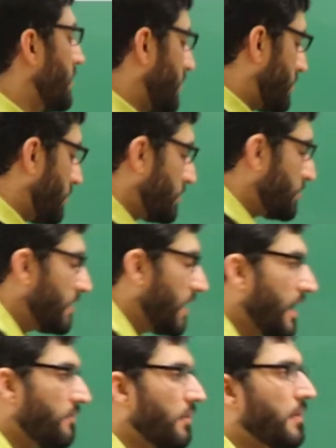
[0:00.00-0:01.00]
so
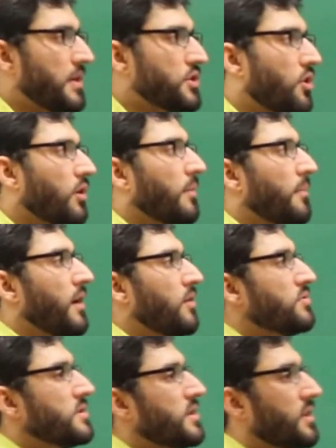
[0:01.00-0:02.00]
today we will talk
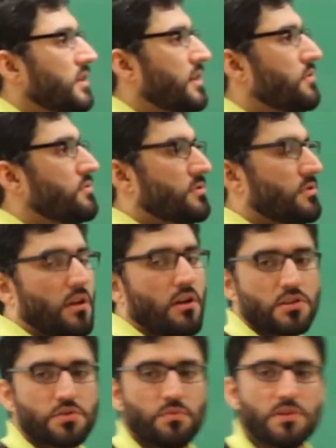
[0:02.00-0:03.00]
about the Newton
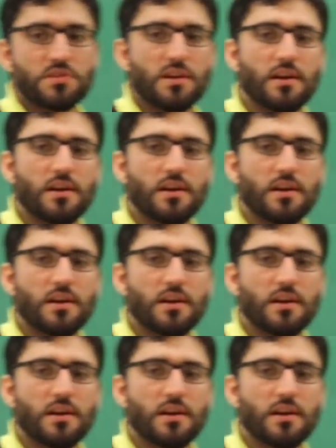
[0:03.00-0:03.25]
laws, which